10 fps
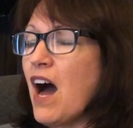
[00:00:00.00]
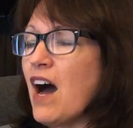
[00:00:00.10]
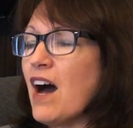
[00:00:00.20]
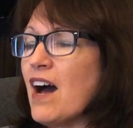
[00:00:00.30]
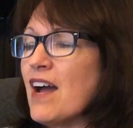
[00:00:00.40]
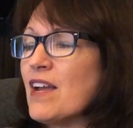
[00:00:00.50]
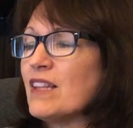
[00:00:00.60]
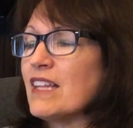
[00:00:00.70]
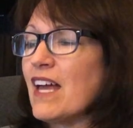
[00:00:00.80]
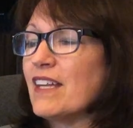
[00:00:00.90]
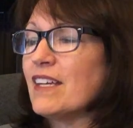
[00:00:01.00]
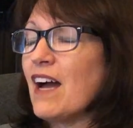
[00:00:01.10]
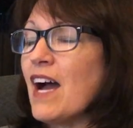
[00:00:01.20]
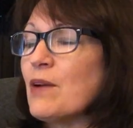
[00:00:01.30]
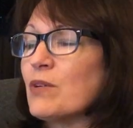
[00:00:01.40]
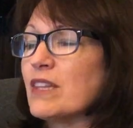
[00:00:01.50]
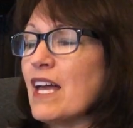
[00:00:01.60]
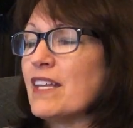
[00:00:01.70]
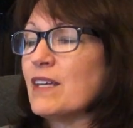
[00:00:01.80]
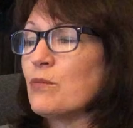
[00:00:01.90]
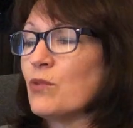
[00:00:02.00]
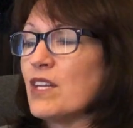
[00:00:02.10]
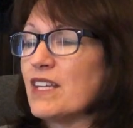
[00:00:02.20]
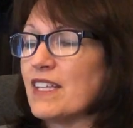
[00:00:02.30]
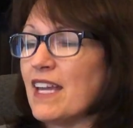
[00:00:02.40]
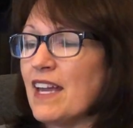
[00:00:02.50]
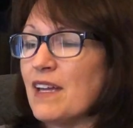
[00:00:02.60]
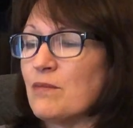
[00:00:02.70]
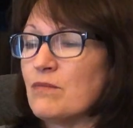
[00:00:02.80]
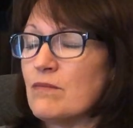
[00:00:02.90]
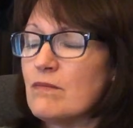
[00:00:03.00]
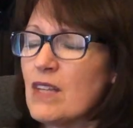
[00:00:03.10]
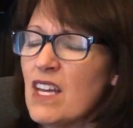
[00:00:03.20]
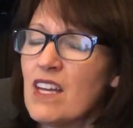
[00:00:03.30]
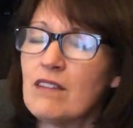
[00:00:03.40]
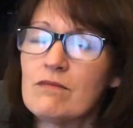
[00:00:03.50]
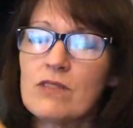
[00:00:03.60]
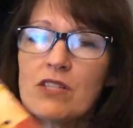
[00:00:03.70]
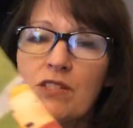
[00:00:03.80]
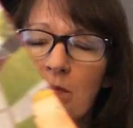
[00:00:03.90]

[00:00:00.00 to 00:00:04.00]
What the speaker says: I would let him win a game, just